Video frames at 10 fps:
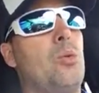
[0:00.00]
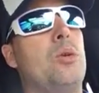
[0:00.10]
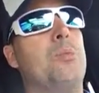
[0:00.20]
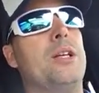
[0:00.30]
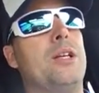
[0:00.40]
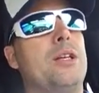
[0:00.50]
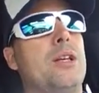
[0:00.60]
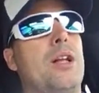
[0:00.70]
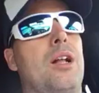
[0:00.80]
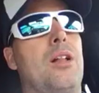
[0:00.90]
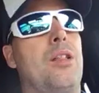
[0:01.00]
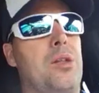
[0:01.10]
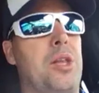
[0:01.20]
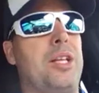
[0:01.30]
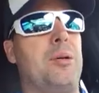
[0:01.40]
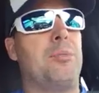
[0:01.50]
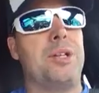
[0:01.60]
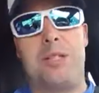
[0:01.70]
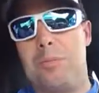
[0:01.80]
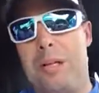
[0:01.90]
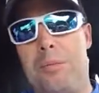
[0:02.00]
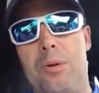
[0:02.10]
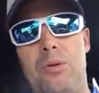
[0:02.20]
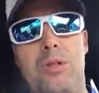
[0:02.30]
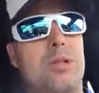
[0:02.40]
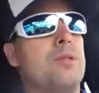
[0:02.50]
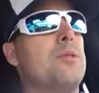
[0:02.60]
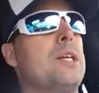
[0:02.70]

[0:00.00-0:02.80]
would be the thing that brings me the most?